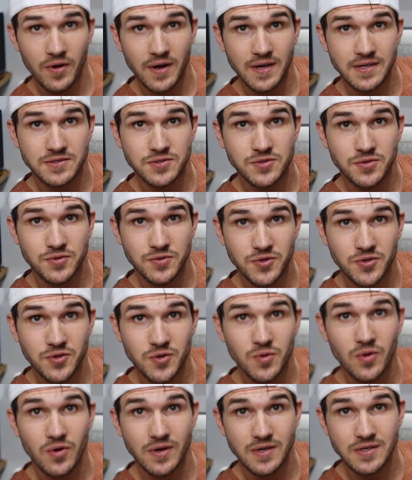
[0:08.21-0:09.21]
Alright, so
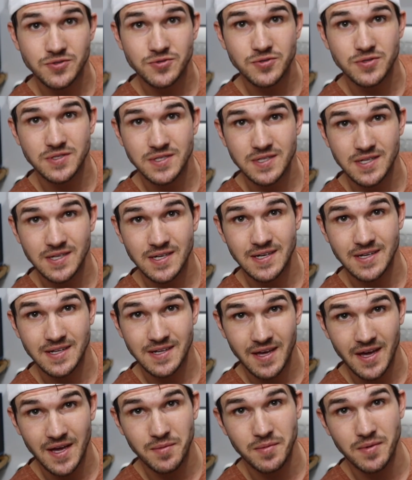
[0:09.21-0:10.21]
you are interested in
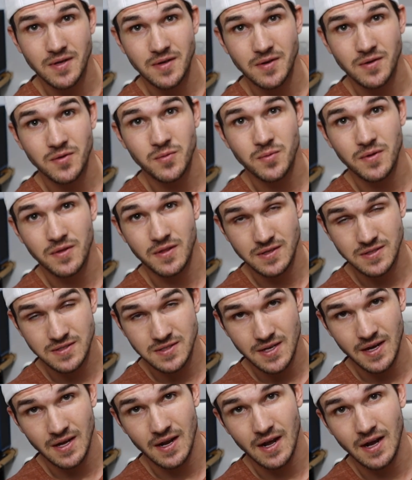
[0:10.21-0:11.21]
gaming with the
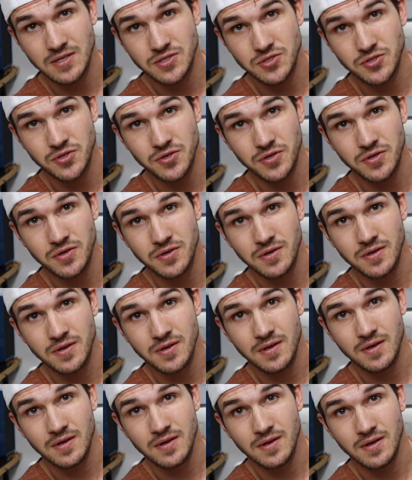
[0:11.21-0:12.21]
Sennheiser
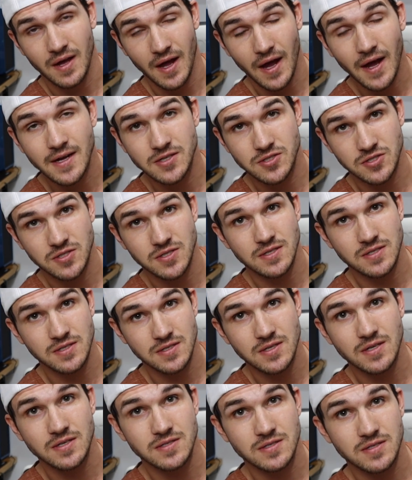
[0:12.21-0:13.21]

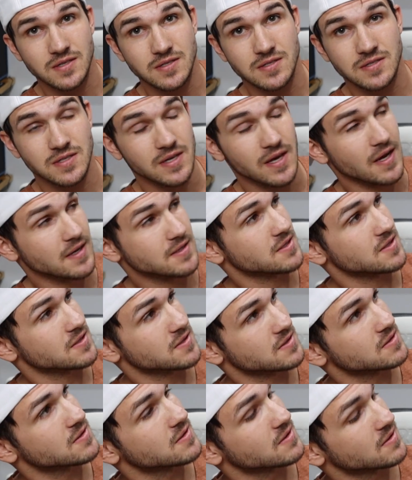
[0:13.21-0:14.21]

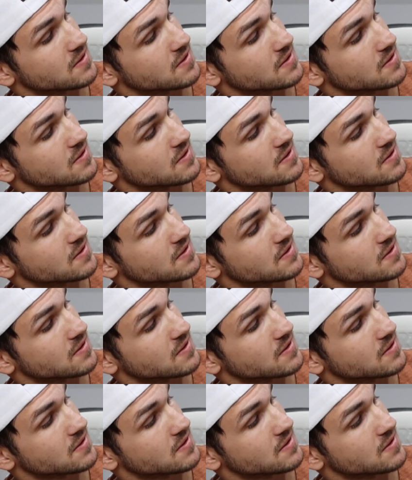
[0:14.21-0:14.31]
HD660Ss.